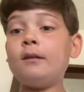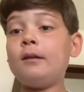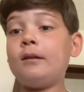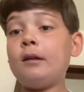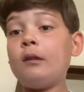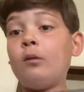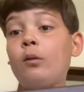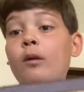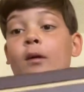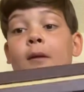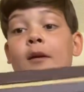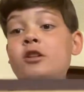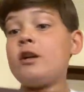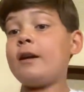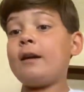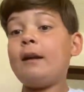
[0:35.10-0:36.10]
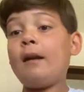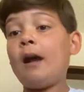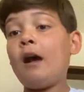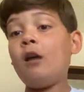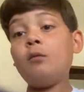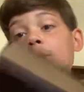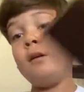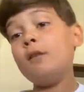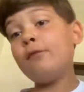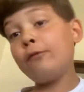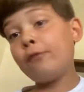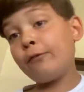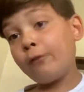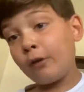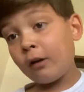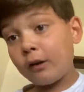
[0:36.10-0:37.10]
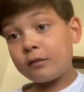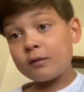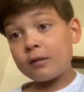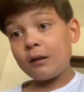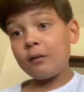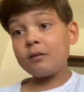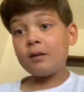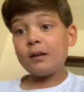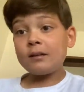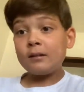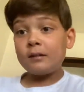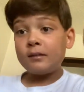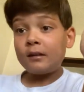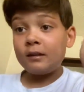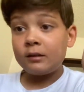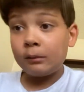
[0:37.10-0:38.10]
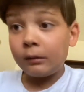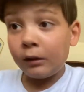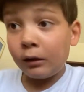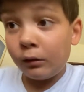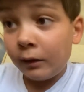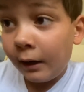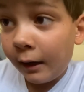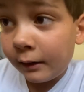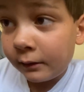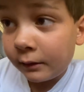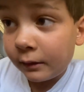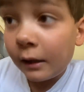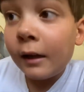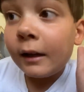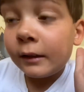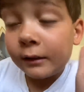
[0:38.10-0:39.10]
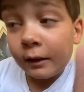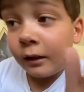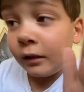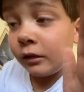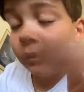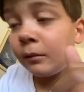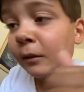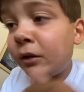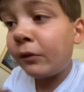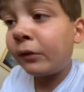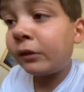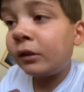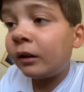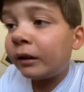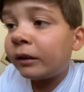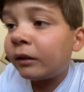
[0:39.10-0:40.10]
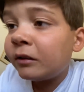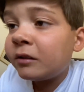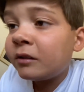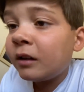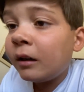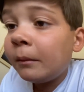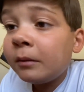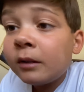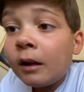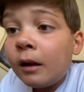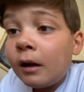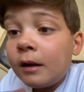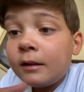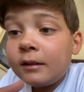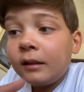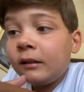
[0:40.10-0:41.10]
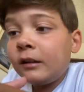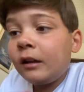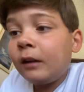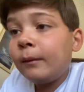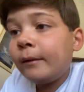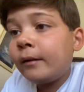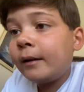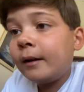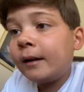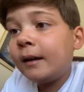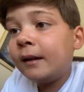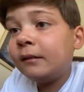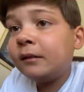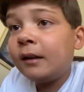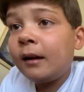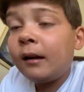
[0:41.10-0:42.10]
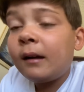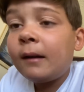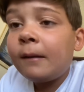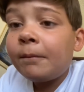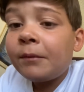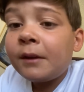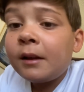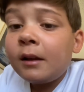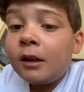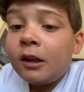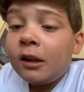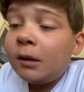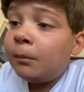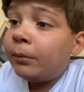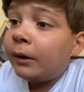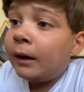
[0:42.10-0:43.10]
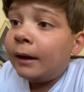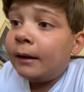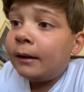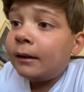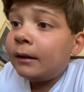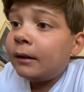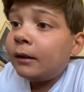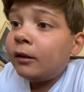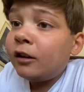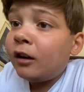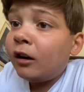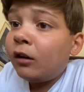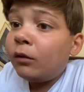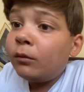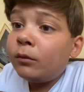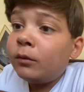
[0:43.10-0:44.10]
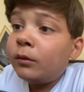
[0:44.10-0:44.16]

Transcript: and we're going to be checking it out. But first, I would like to say something to you guys. Thank you so much for 33 subs. Didn't think we were going to get there, but, you know,